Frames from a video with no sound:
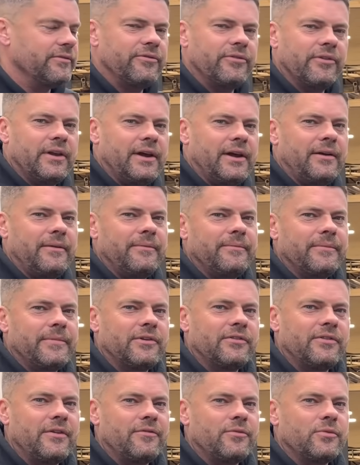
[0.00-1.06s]
for that,
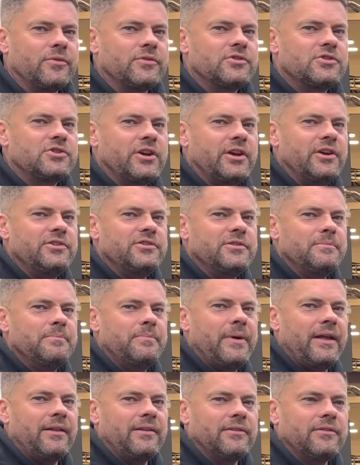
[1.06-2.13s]
because everyone's changing
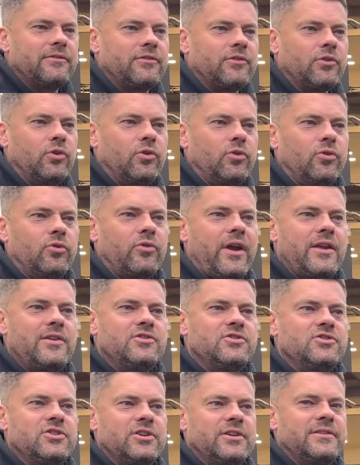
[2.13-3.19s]
belts or
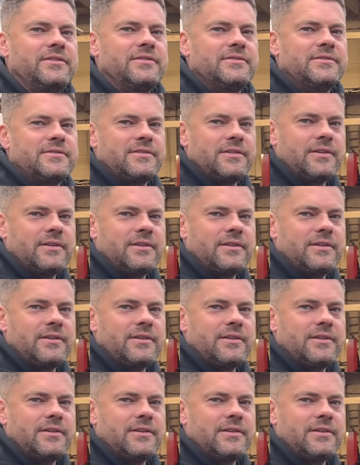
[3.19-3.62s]
engines.